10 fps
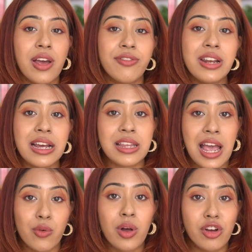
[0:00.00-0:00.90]
I feel like the
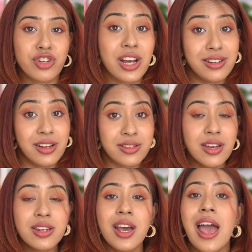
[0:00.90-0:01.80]
Aqualogica does
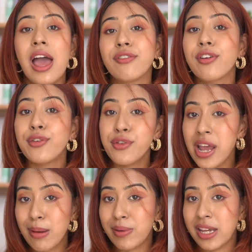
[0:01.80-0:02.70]
it. And for
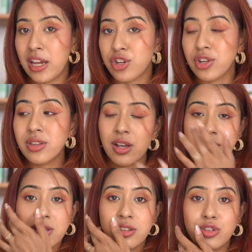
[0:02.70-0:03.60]
reapplication, the
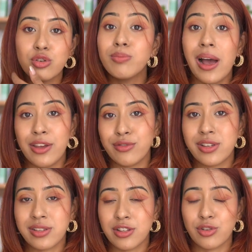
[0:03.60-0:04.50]
sunscreen, I use
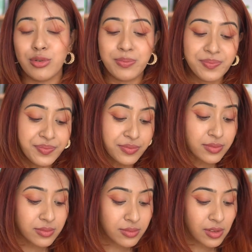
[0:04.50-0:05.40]
the sunscreen.
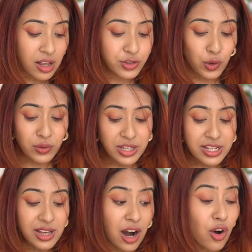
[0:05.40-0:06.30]
So
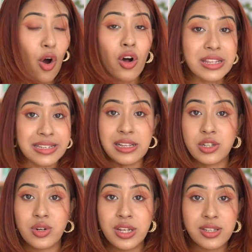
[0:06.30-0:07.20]
these are all the
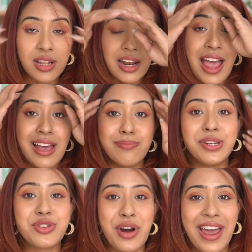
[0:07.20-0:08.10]
sunscreens that I have
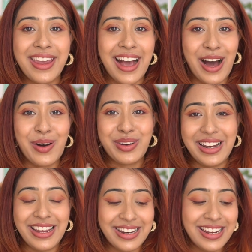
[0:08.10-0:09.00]
been trying out
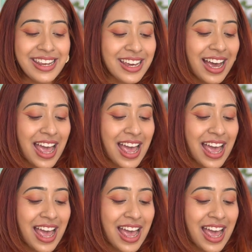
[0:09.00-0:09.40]
lately.